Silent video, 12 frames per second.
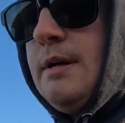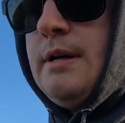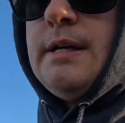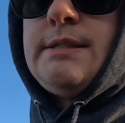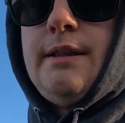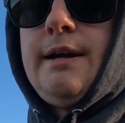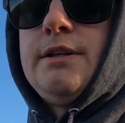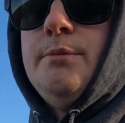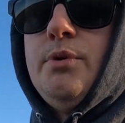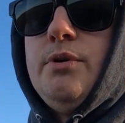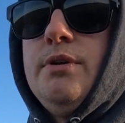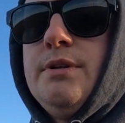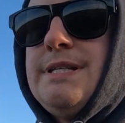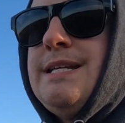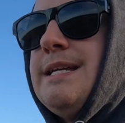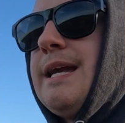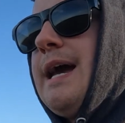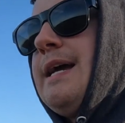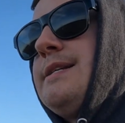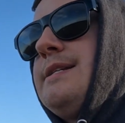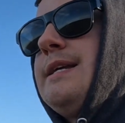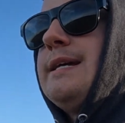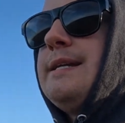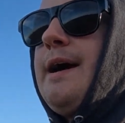a selectable T case to
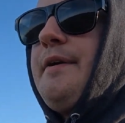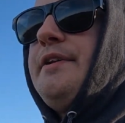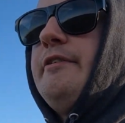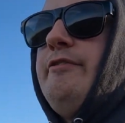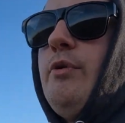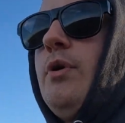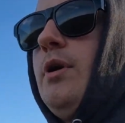get down into 4